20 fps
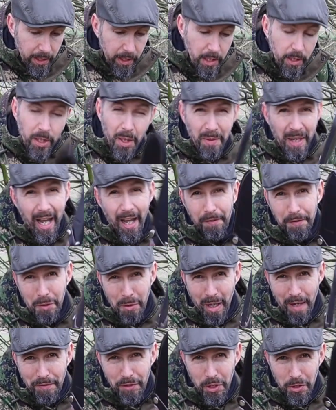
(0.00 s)
You don't have
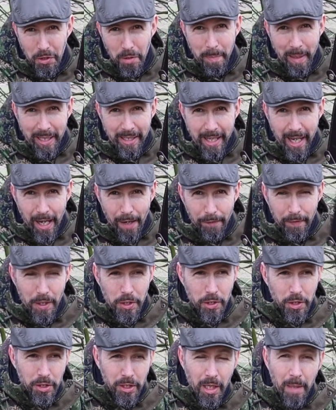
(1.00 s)
to have such a big knife,
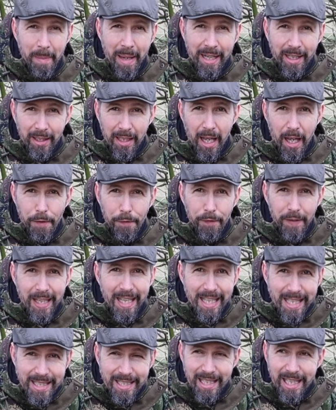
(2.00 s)
it's just going to make life
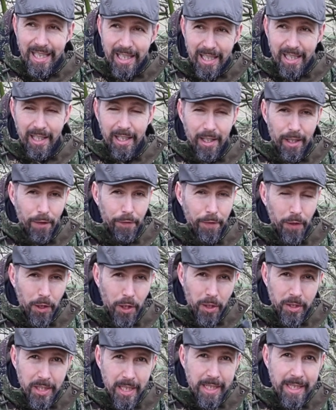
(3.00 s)
easy for
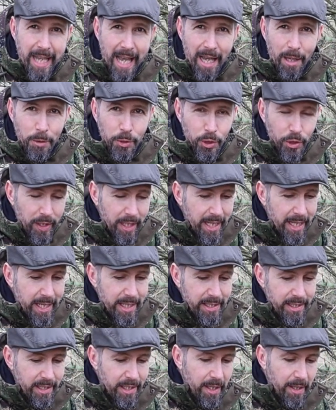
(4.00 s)
cutting down
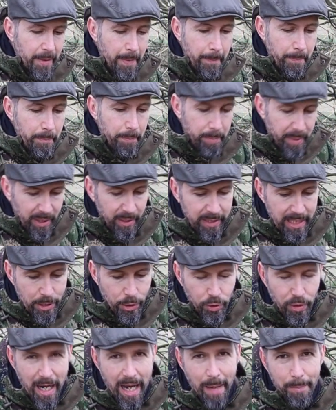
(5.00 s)
trees, building
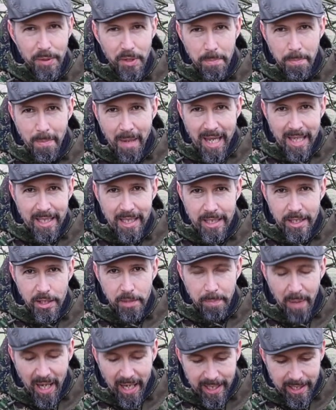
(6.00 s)
traps, making
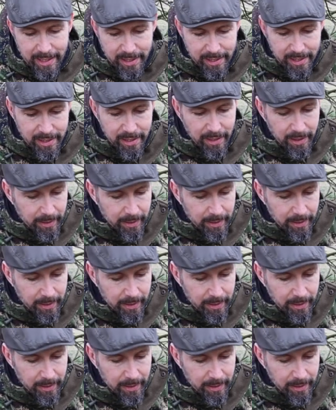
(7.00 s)
spikes.